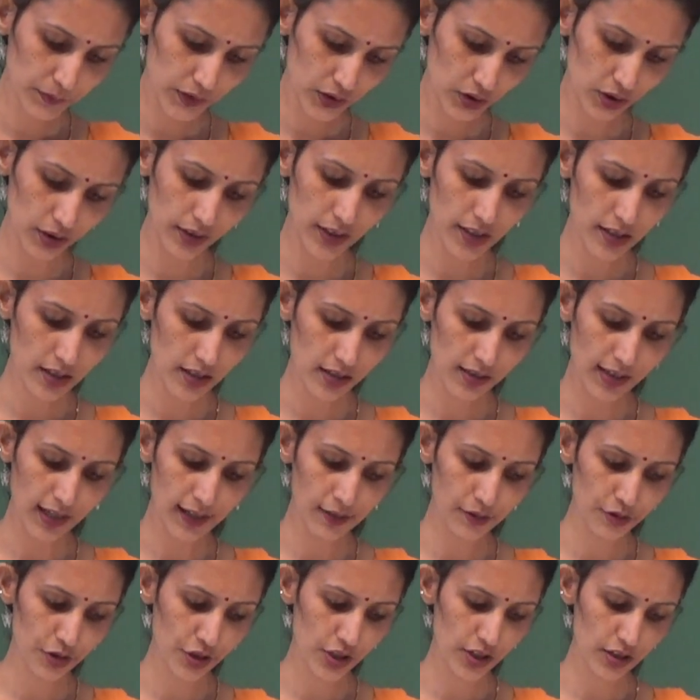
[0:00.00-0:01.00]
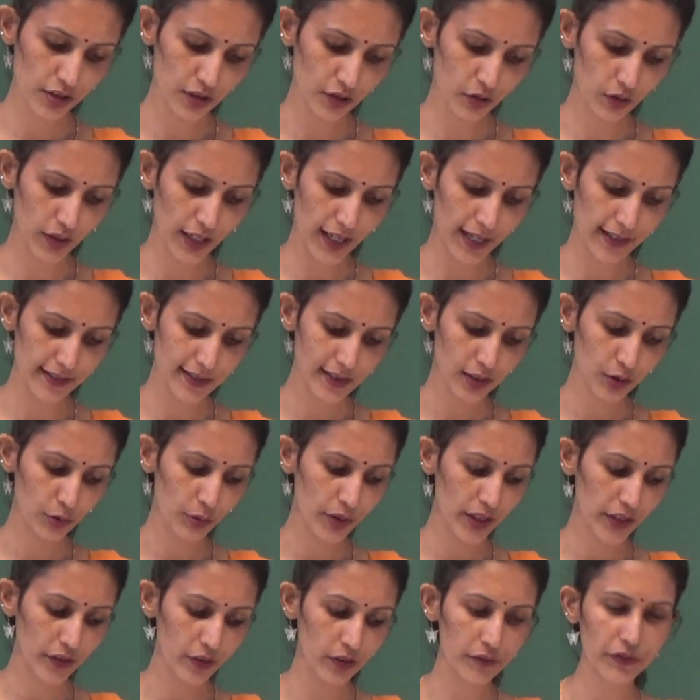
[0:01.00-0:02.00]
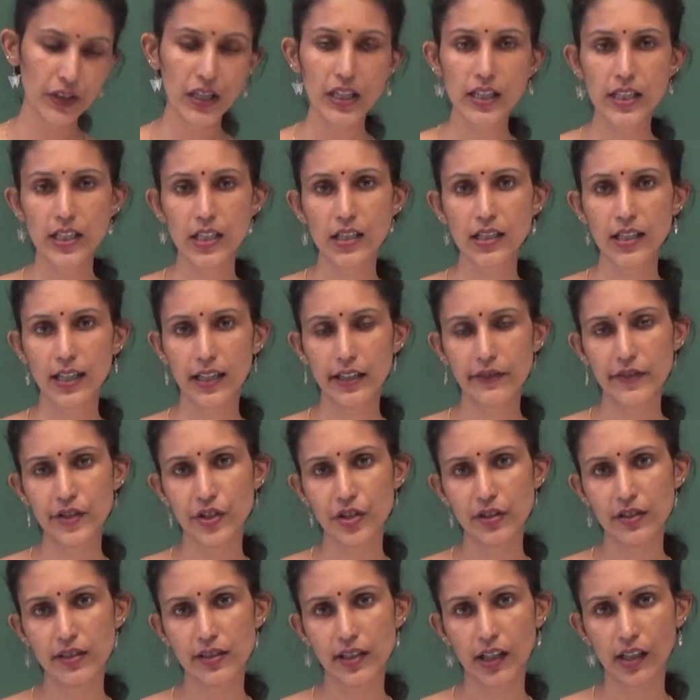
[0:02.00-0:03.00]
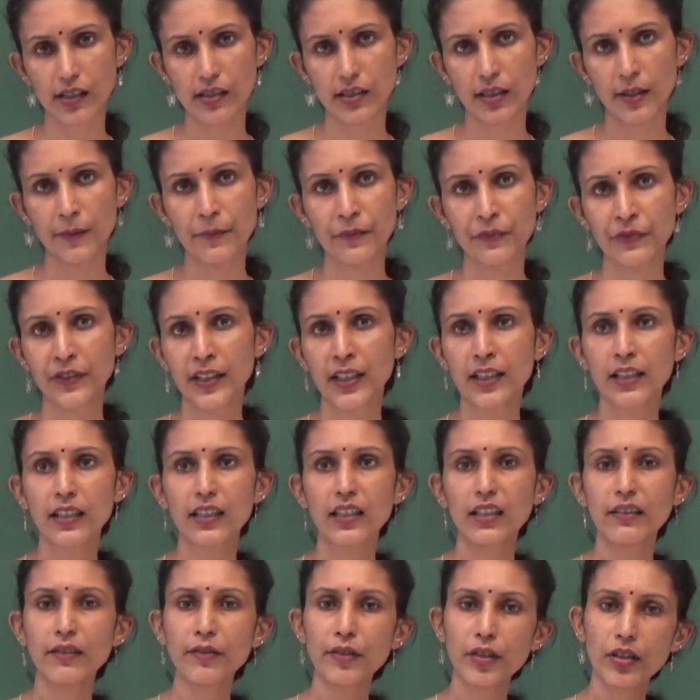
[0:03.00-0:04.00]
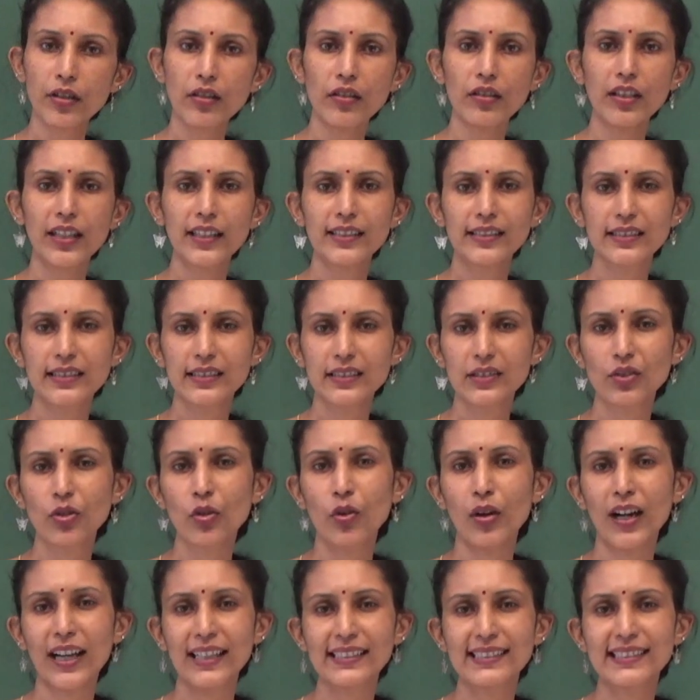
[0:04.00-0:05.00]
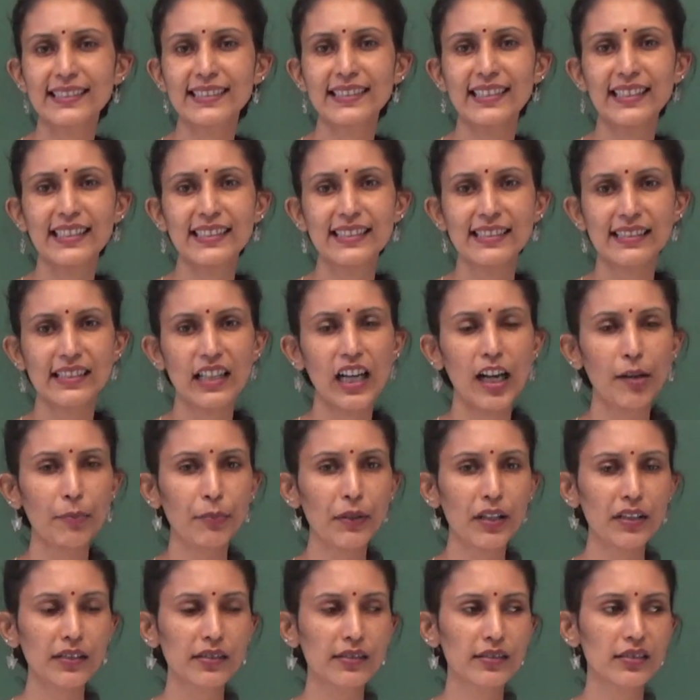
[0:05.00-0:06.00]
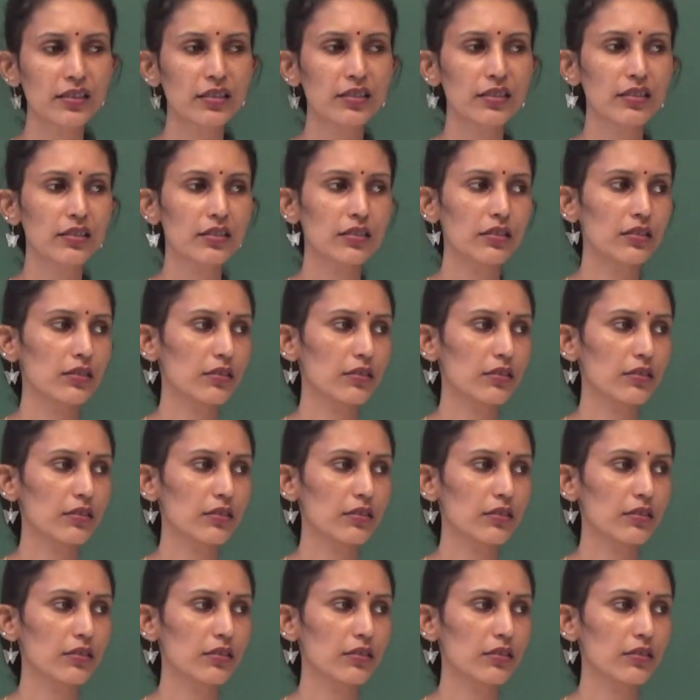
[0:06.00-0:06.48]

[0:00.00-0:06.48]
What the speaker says: So this is how she is known as the queen of Indian television sector. Now if you go to and go and see Star Plus,